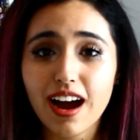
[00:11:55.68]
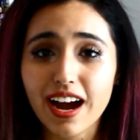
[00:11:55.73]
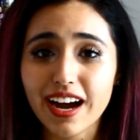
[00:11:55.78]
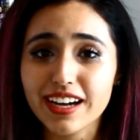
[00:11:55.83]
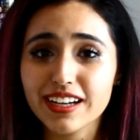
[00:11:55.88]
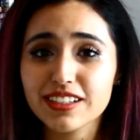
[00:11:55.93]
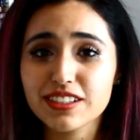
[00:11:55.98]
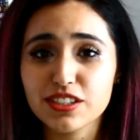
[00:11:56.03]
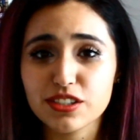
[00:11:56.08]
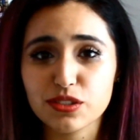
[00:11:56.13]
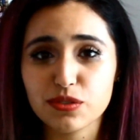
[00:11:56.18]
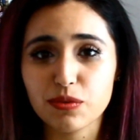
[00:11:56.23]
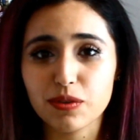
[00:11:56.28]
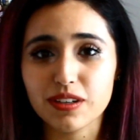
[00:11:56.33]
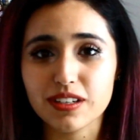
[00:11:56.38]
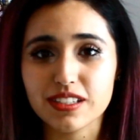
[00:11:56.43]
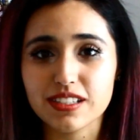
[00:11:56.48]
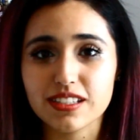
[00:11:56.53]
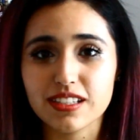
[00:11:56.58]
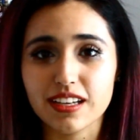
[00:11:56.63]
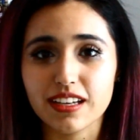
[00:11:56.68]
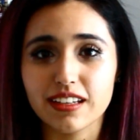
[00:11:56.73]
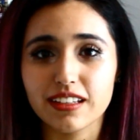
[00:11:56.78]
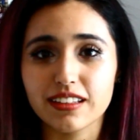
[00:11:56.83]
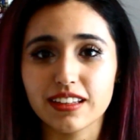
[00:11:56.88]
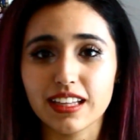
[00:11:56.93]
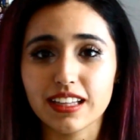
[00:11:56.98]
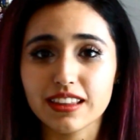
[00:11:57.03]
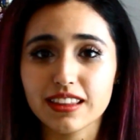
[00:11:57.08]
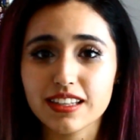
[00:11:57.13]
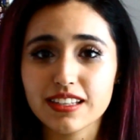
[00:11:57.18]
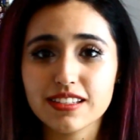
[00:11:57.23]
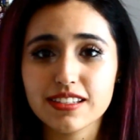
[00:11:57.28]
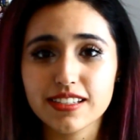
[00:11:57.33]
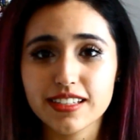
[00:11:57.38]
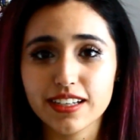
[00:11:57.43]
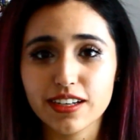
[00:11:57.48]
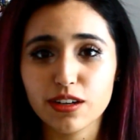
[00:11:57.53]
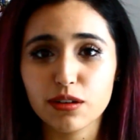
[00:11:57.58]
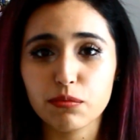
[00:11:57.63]
I just want to say that
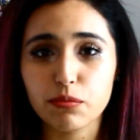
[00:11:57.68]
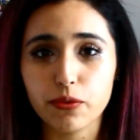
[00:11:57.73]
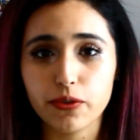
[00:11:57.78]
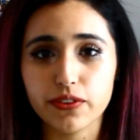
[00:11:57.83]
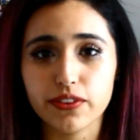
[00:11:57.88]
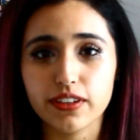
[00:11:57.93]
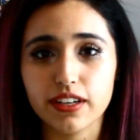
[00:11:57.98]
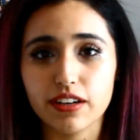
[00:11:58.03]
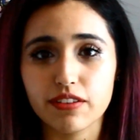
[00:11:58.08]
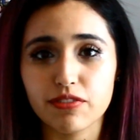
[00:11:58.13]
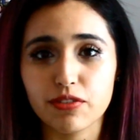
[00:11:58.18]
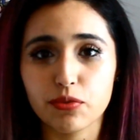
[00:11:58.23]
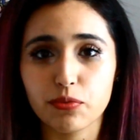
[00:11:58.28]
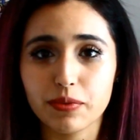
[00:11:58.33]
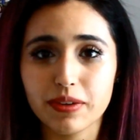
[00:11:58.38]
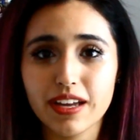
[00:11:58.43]
this year more than ever,